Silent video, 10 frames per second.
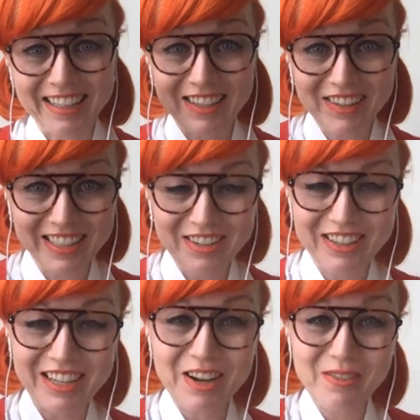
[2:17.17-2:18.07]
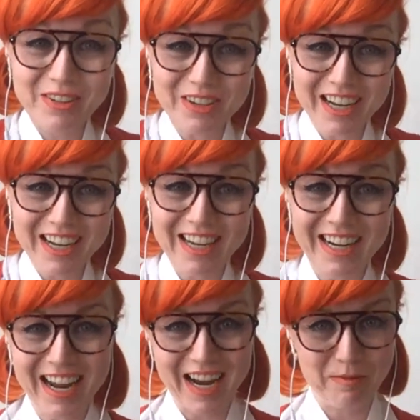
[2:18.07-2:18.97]
Hello, hello, hello,
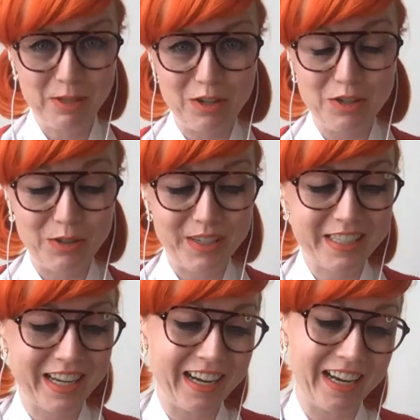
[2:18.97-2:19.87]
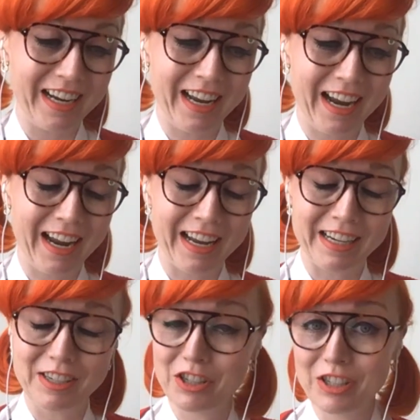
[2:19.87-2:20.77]
everyone. I'm so, so excited.
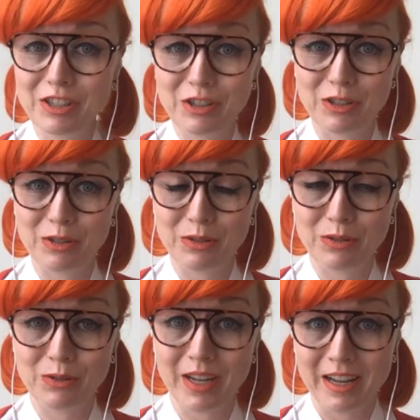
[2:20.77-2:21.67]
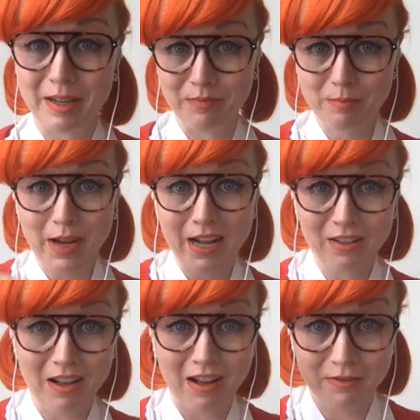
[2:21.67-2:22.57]
And just to um,
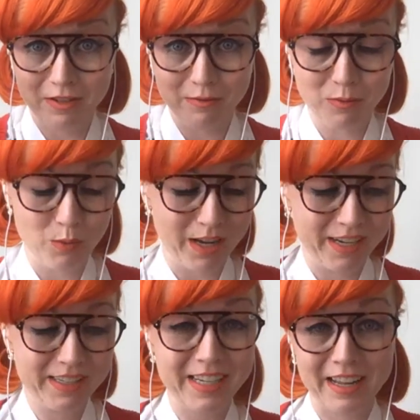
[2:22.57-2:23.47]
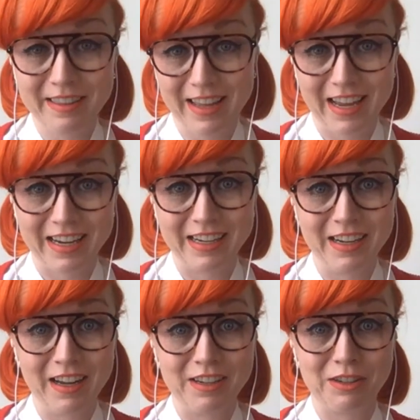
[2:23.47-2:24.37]
pile off of what Seth
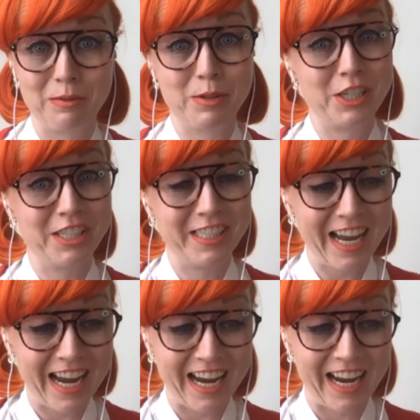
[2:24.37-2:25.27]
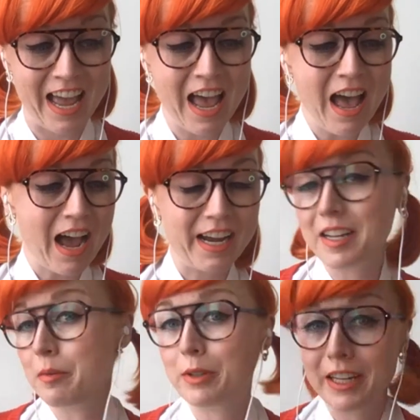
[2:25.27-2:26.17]
and uh, Dona were just saying,
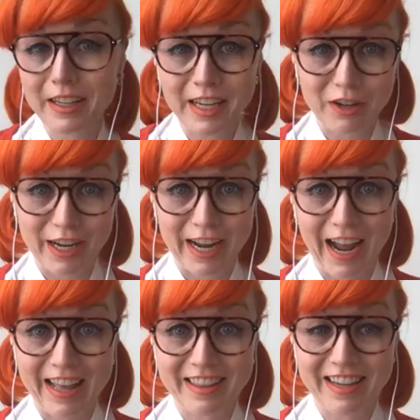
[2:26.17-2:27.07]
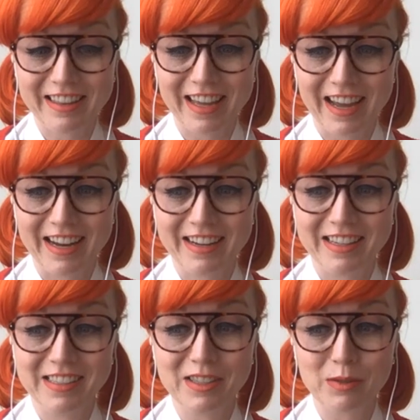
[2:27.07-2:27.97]
I completely agree. I think
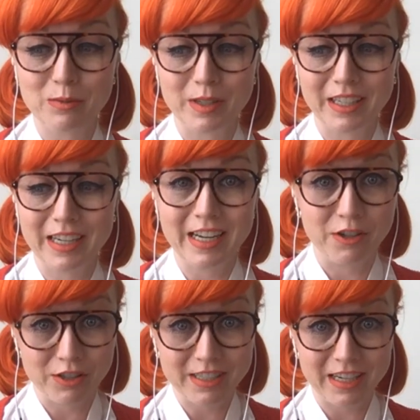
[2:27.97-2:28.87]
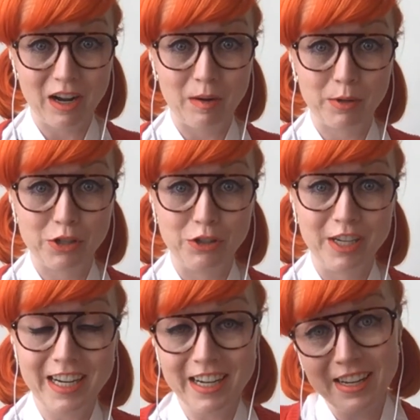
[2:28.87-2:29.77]
that this is a really interesting
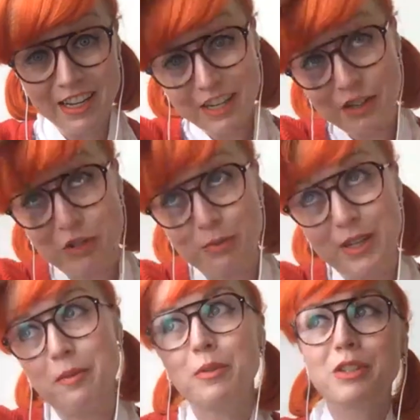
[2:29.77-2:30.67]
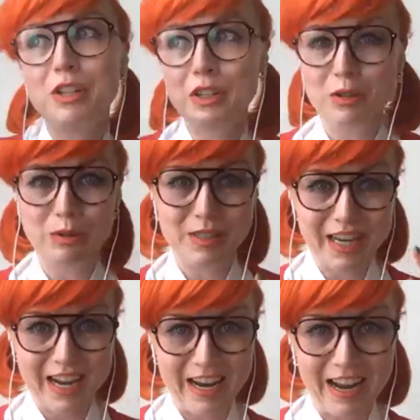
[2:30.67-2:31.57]
opportunity to be able to
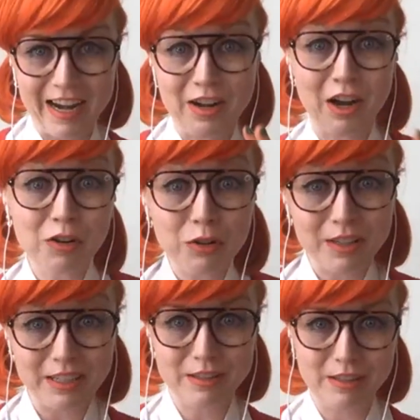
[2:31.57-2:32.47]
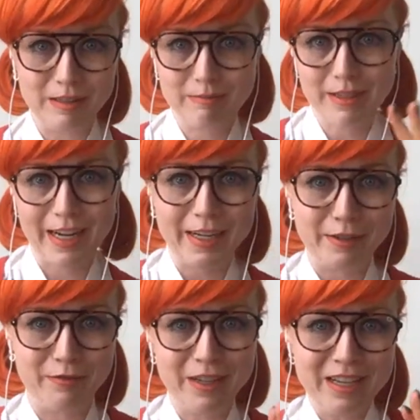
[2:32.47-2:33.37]
use AI not only to
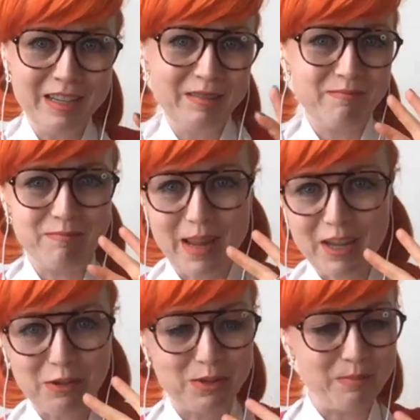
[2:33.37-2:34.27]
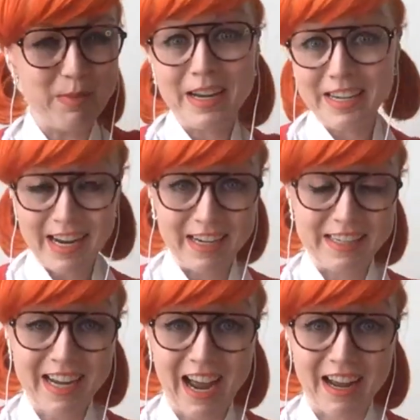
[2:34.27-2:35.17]
kind of make those
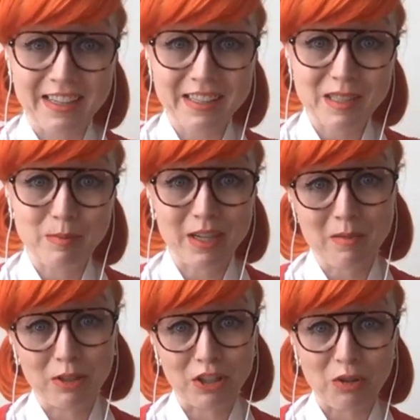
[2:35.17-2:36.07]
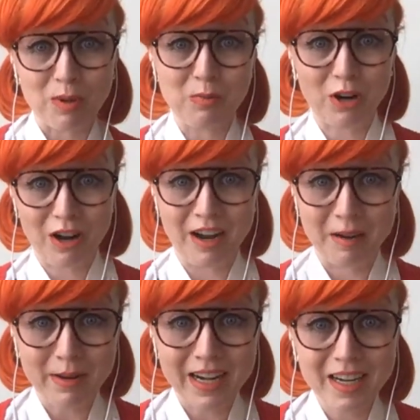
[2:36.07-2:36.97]
mundane tasks become a little bit more
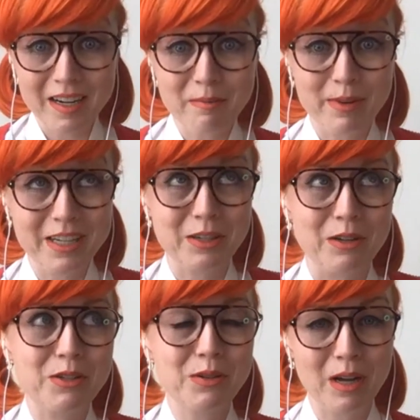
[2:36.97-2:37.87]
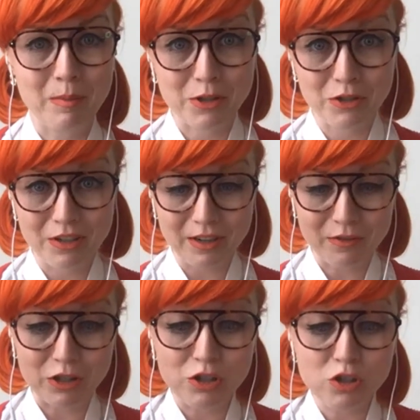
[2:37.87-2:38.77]
automated, but it's also an opportunity
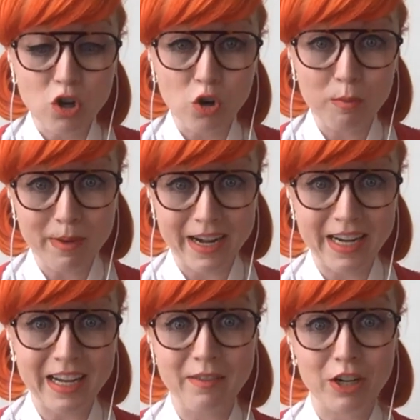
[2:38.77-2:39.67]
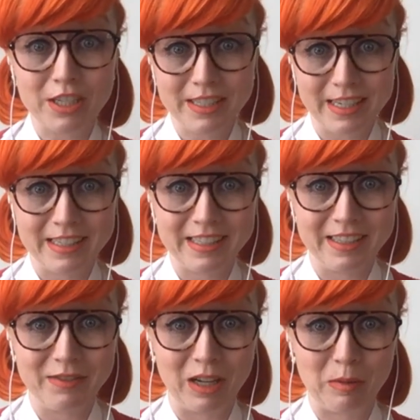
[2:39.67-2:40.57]
for so many of our
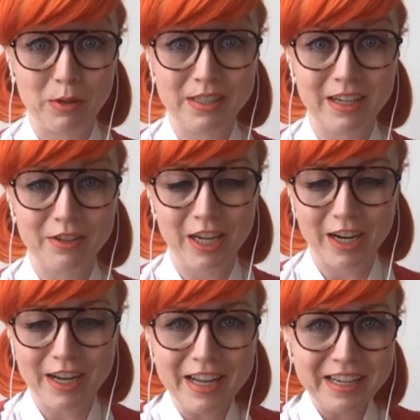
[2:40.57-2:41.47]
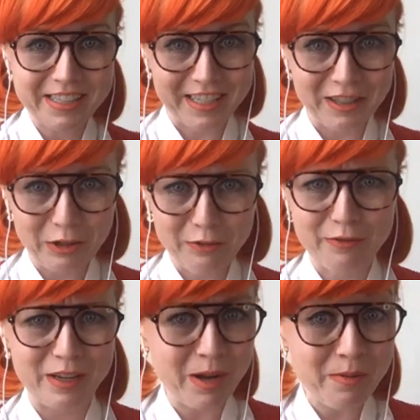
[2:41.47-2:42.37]
citizen developers out there to get their
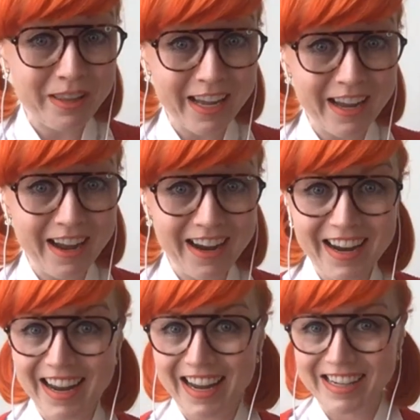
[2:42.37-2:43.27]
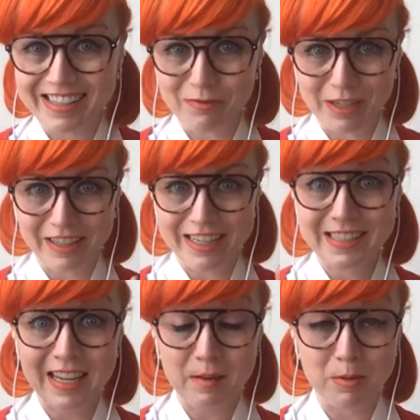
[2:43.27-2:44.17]
feet wet with AI and
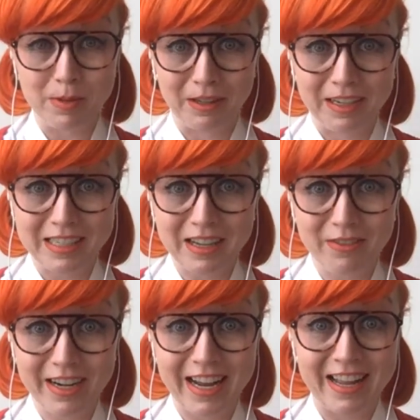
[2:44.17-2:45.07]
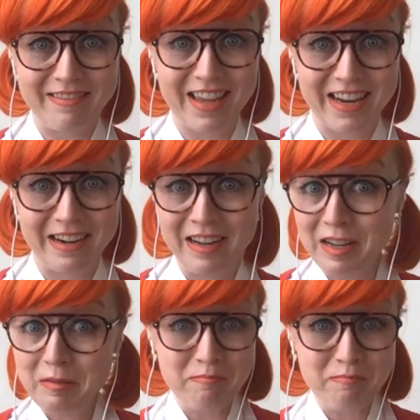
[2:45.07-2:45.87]
realize the capabilities of it and then